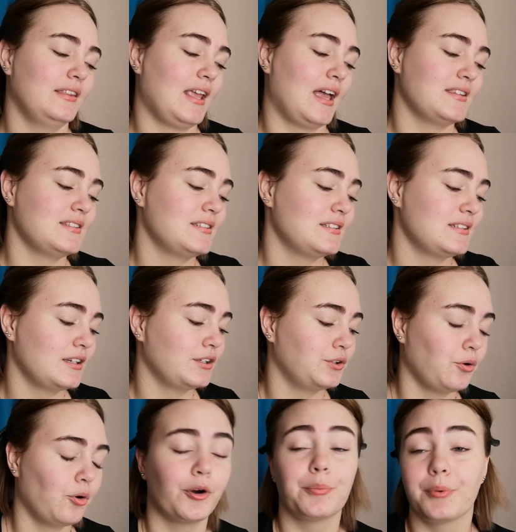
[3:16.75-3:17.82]
That's
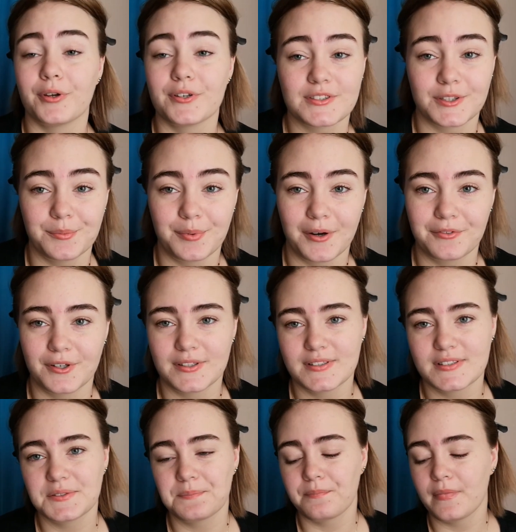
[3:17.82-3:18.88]
your personal
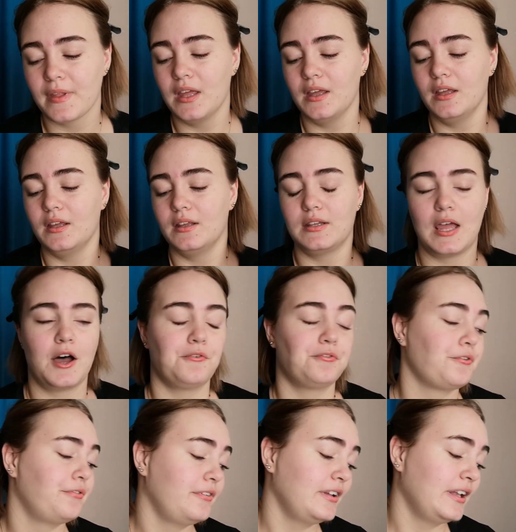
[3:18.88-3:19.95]
preference. Now for